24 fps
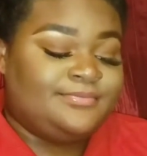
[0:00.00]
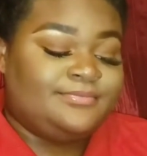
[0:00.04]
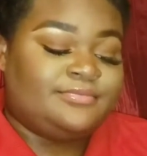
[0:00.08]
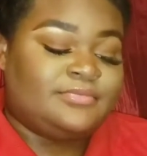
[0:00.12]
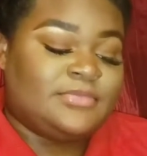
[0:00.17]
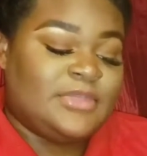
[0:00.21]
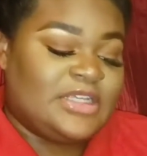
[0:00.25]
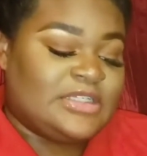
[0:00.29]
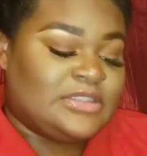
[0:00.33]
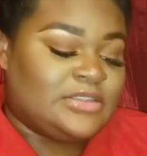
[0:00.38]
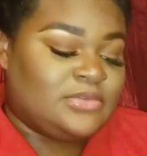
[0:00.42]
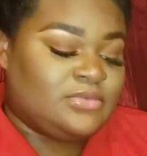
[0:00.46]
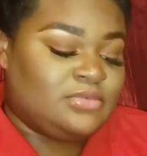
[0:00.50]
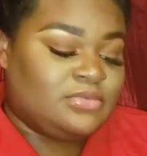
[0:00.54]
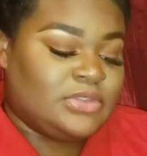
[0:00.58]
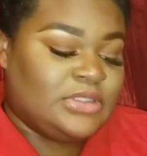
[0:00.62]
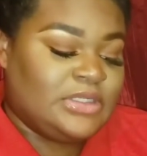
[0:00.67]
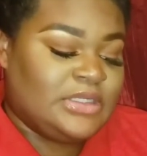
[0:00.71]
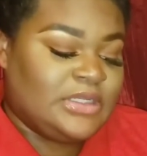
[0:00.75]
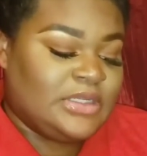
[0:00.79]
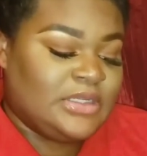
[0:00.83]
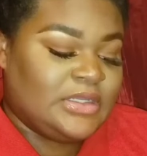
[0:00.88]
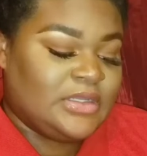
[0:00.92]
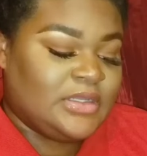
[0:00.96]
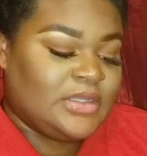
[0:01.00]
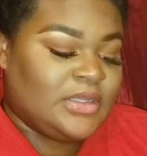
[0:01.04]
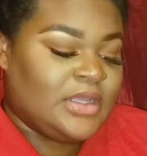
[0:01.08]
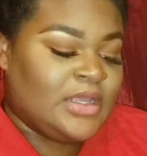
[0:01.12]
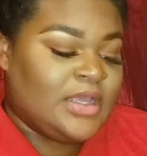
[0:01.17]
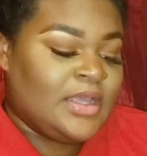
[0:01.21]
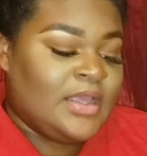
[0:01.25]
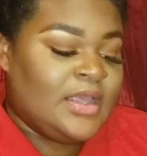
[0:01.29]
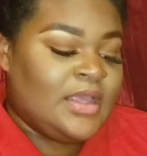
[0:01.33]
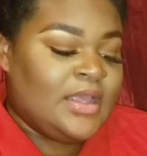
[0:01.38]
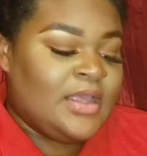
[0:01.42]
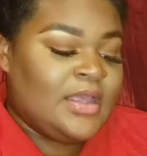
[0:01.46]
That's really it.
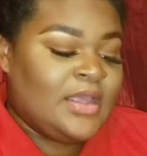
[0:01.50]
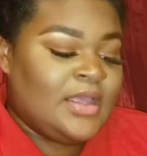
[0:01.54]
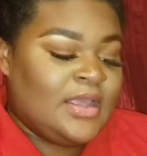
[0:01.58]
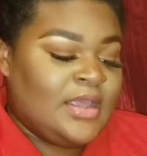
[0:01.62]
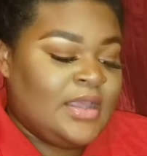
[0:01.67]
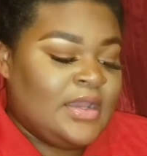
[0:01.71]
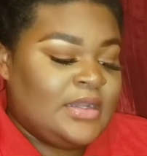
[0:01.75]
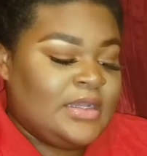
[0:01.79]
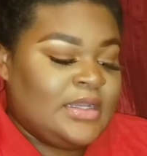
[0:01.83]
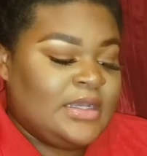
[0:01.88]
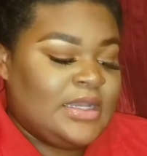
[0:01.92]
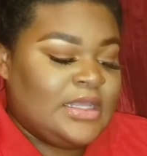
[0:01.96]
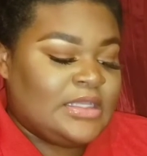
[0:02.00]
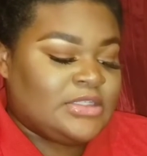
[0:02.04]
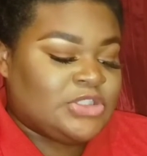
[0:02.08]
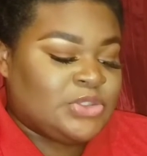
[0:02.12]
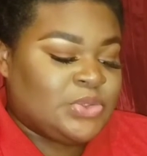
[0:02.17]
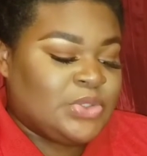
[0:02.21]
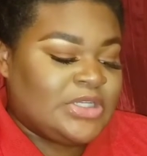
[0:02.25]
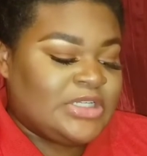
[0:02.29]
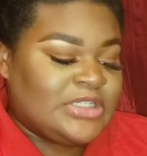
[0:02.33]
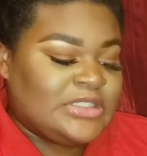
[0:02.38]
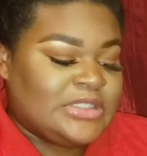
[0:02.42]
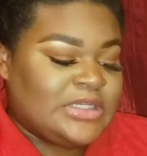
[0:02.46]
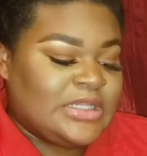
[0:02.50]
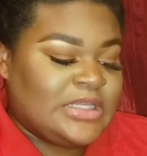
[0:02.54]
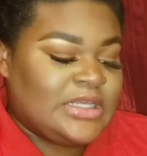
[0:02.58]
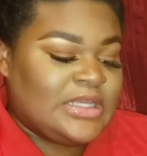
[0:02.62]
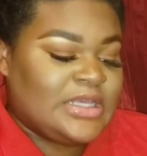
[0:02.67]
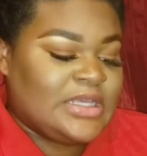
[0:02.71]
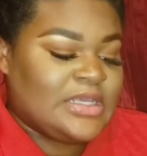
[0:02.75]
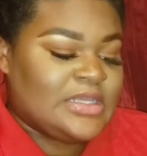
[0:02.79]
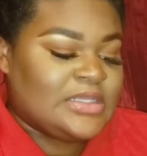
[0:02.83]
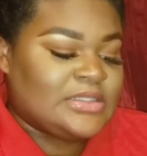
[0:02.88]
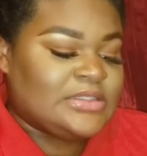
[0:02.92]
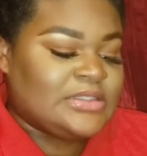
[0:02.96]
The next question
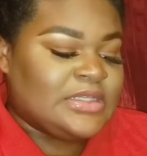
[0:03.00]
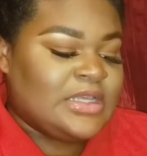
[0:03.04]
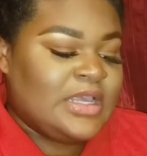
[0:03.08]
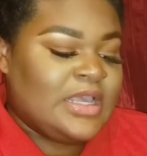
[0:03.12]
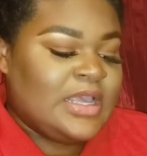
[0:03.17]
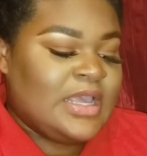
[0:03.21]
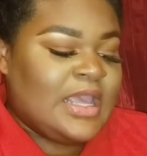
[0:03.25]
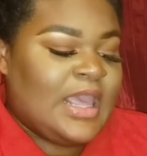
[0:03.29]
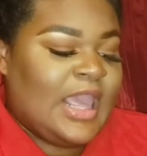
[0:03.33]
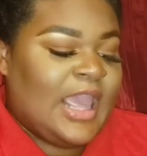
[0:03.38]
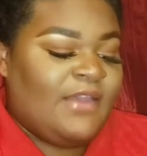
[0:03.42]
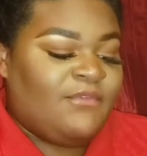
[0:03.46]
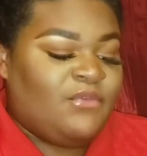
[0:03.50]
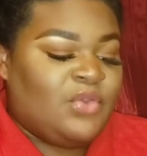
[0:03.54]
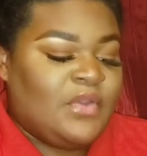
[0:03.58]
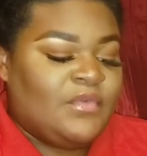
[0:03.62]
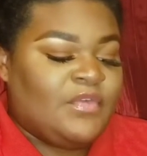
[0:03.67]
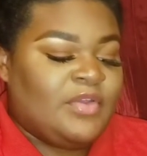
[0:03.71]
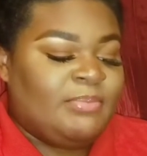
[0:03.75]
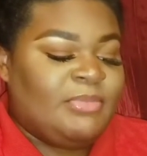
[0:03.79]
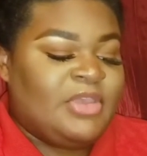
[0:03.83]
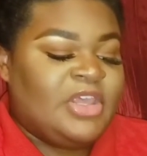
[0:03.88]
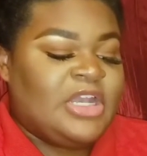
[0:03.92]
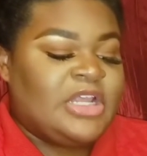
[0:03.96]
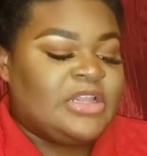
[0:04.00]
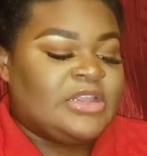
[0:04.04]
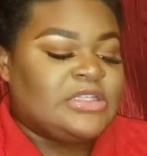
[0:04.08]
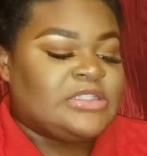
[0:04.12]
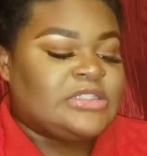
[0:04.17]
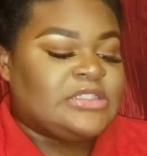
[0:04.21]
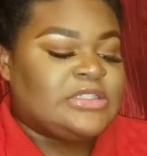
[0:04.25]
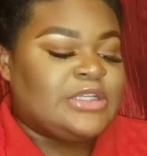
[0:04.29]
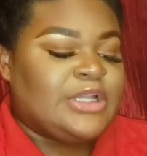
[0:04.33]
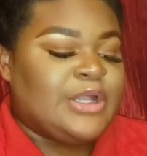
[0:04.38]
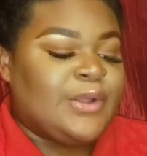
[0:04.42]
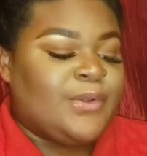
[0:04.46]
is, have you ever been in the
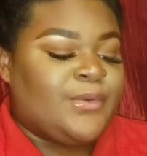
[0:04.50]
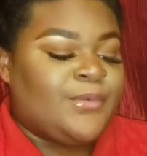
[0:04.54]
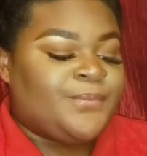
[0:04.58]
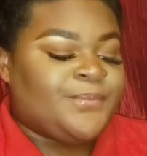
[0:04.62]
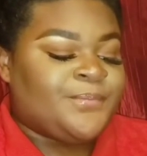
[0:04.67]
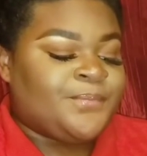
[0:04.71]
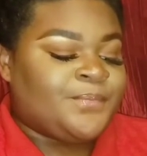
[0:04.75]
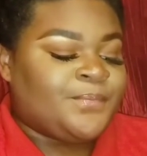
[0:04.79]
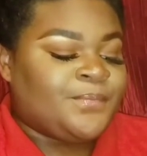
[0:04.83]
snow?